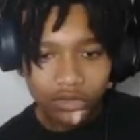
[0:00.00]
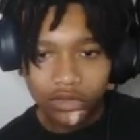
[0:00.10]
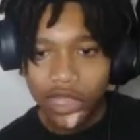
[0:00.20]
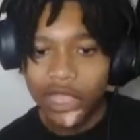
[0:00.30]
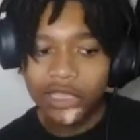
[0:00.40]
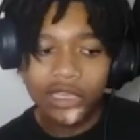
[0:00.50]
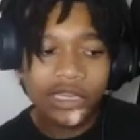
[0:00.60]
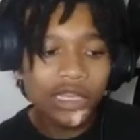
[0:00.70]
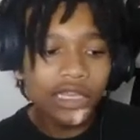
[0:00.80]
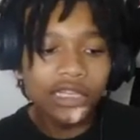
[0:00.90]
Like,
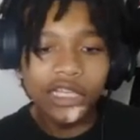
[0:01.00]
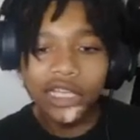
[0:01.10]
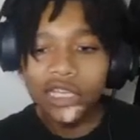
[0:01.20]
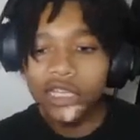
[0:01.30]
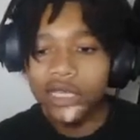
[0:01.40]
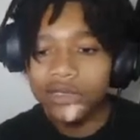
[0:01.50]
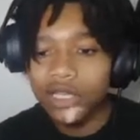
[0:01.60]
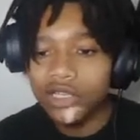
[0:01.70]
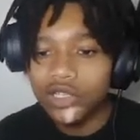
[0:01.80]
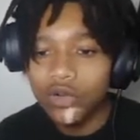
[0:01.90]
and then the nigga leaves
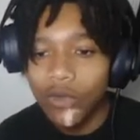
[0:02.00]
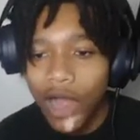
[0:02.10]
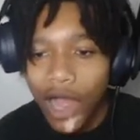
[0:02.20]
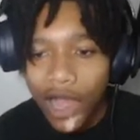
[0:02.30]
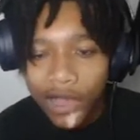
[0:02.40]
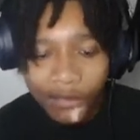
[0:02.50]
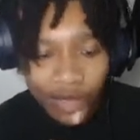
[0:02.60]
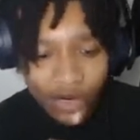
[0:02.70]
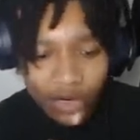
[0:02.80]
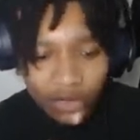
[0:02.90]
the squad,
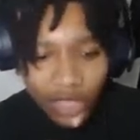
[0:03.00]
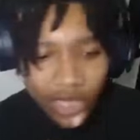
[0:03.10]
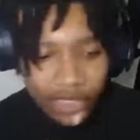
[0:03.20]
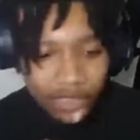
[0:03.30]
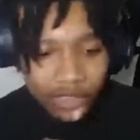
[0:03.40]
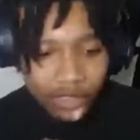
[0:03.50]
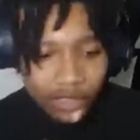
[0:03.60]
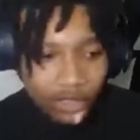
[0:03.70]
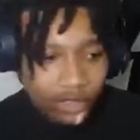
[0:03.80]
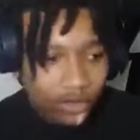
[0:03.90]
bro. Like,
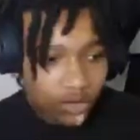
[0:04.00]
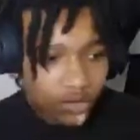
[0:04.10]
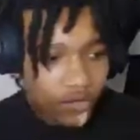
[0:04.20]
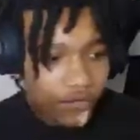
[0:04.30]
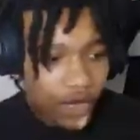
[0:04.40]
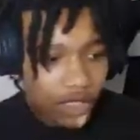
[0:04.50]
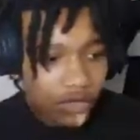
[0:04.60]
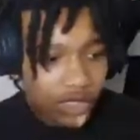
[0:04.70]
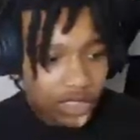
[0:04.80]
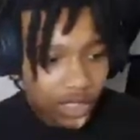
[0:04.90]
who the fuck
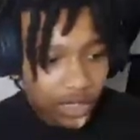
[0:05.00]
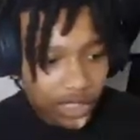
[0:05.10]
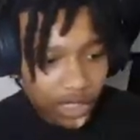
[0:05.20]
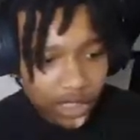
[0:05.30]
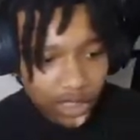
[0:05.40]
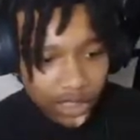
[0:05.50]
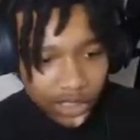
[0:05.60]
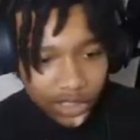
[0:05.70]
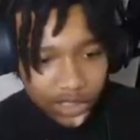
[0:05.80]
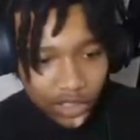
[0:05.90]
do this nigga think he
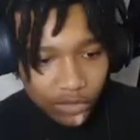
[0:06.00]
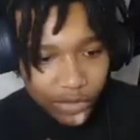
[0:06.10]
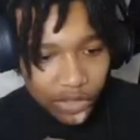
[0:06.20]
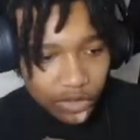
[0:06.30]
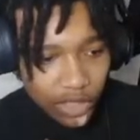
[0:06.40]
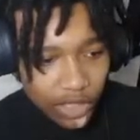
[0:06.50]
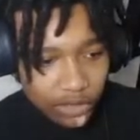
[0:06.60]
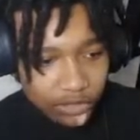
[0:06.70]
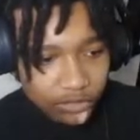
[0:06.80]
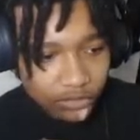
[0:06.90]
is, though, bro?
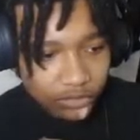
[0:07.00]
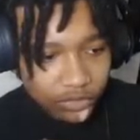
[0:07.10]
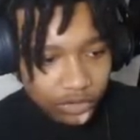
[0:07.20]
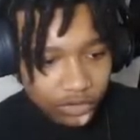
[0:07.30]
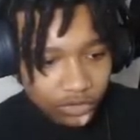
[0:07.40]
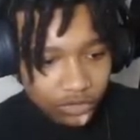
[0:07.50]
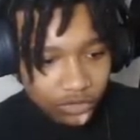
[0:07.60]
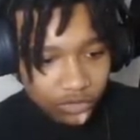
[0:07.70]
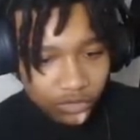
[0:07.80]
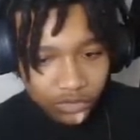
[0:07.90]
Like,
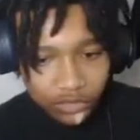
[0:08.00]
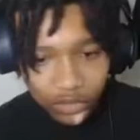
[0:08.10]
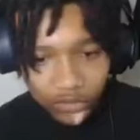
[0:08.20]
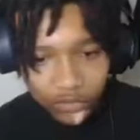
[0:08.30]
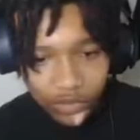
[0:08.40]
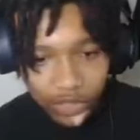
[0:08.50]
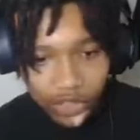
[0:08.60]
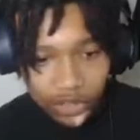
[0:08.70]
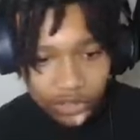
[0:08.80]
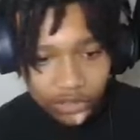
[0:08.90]
the
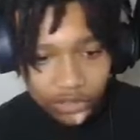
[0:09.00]
fuck?